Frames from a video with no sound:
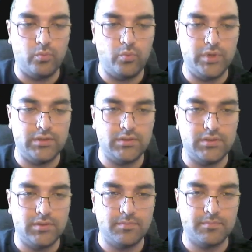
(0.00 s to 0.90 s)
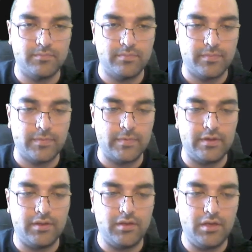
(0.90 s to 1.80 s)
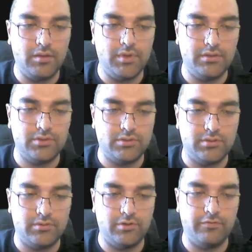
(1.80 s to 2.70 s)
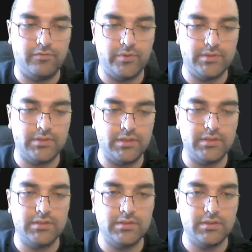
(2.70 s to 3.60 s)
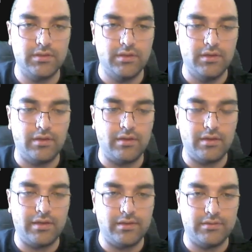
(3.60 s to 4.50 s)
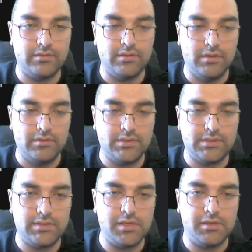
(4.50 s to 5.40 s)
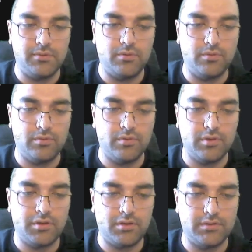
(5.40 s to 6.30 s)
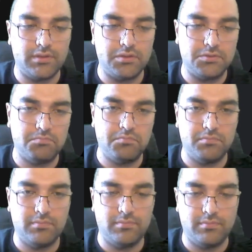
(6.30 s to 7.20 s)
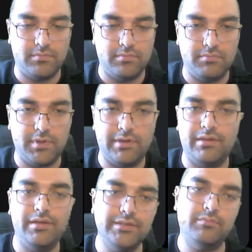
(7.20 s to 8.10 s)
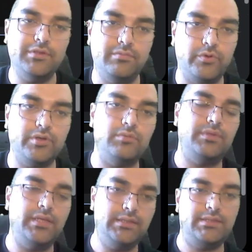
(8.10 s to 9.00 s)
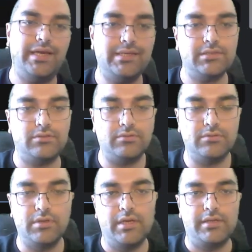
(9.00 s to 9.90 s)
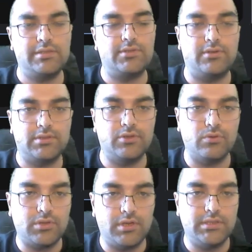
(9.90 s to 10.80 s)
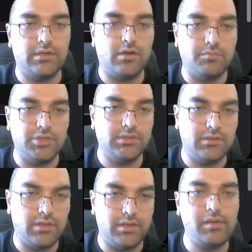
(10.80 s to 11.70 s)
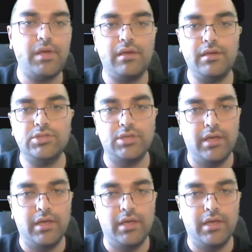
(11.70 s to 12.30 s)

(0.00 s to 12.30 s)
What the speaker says: with image references and SEO content? A little bit more complex task to start recognizing object in an image,